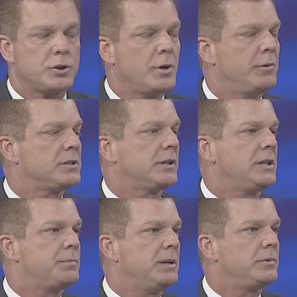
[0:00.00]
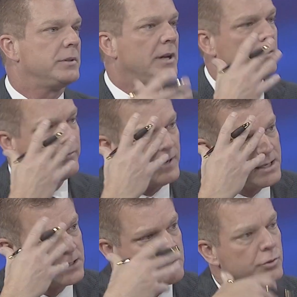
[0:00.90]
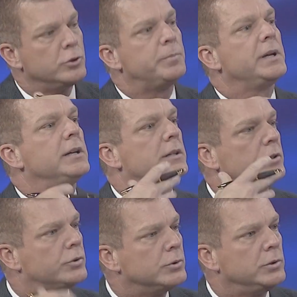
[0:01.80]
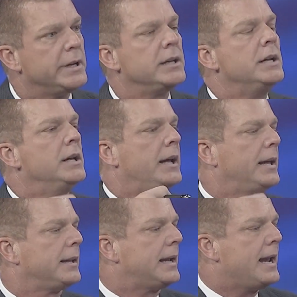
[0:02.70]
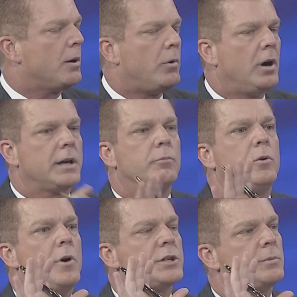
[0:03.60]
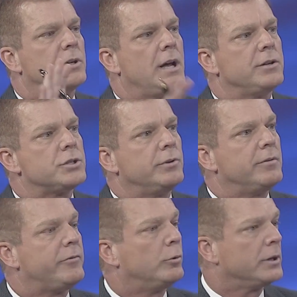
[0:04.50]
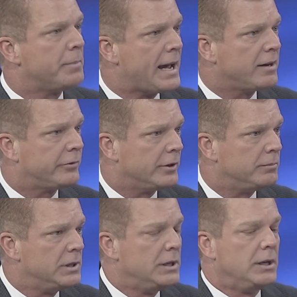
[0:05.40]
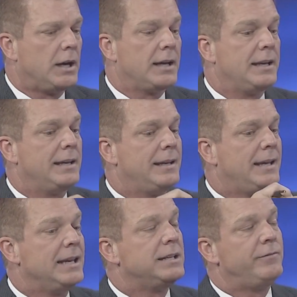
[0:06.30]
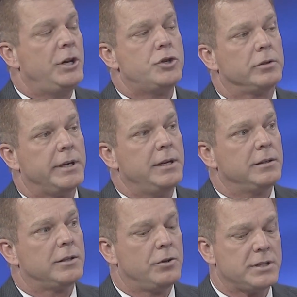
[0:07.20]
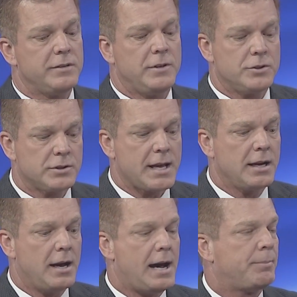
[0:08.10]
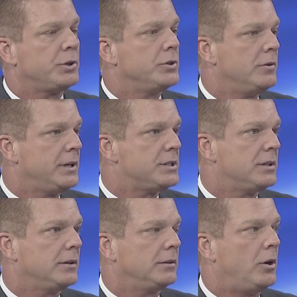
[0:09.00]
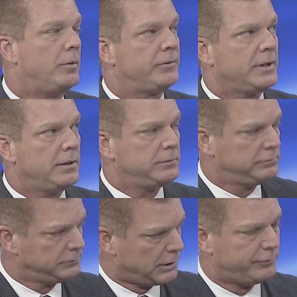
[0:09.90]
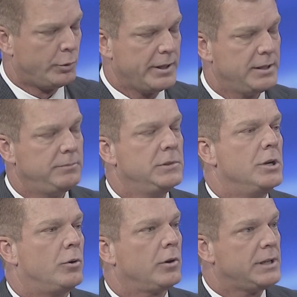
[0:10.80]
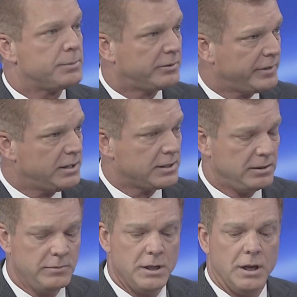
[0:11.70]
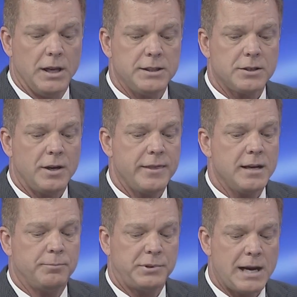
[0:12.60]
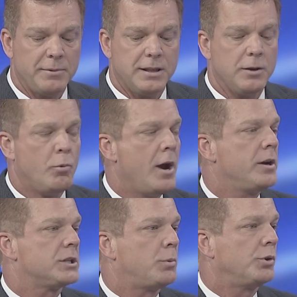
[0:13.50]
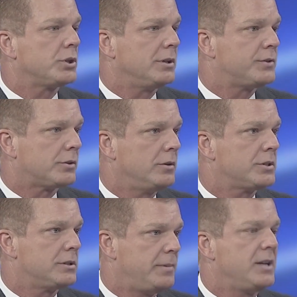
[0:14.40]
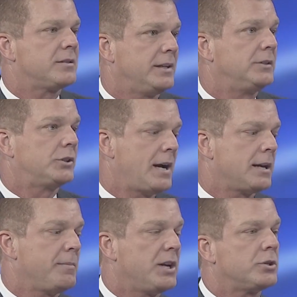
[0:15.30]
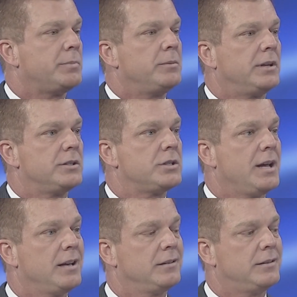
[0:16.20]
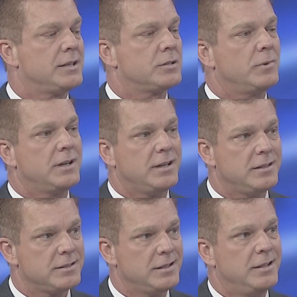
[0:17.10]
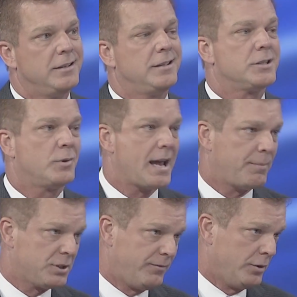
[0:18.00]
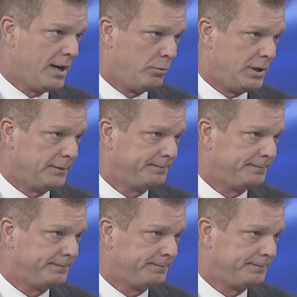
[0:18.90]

we always look at these people and their face is drooping and they're drooling and they can't walk, and we watch them go down the street, we feel really bad for them. Individually, those individuals had opportunities to hopefully avoid them or at least prevent them. And so I think probably the awareness portion of strokes is basically trying to make sure people understand this is what it is and this is what happens if you get one.